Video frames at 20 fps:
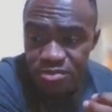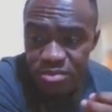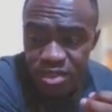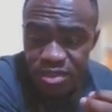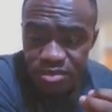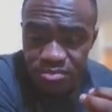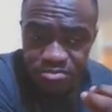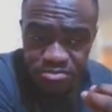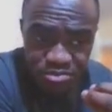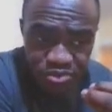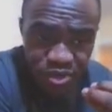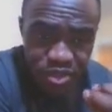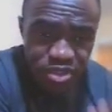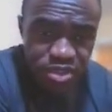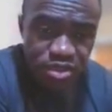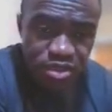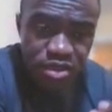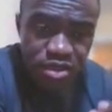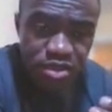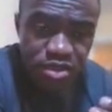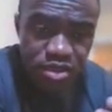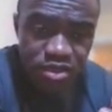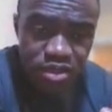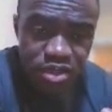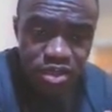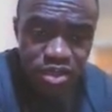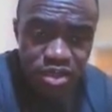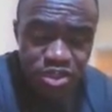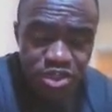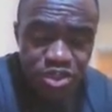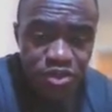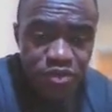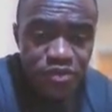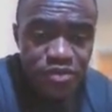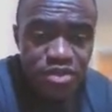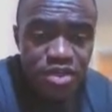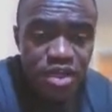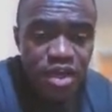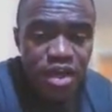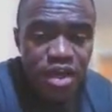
be preached on in, in, insurance,